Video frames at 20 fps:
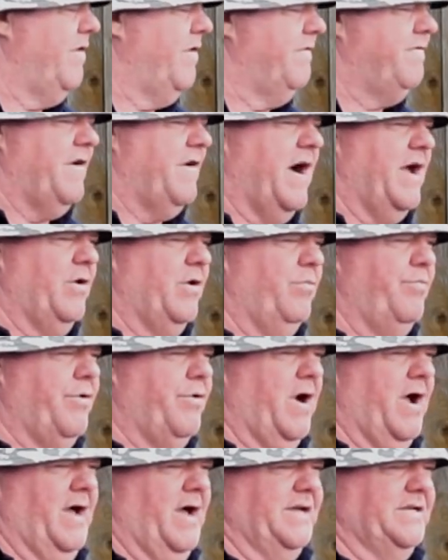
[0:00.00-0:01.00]
one
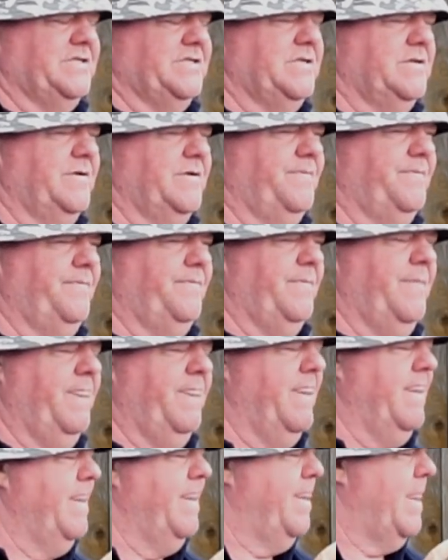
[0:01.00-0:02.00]
final prize.
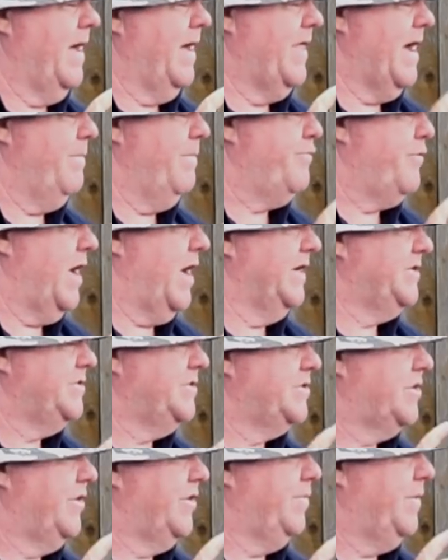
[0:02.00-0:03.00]
Now that
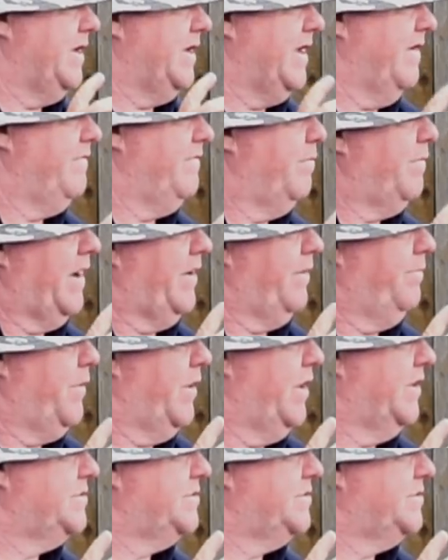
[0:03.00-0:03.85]
prize is going to be given by the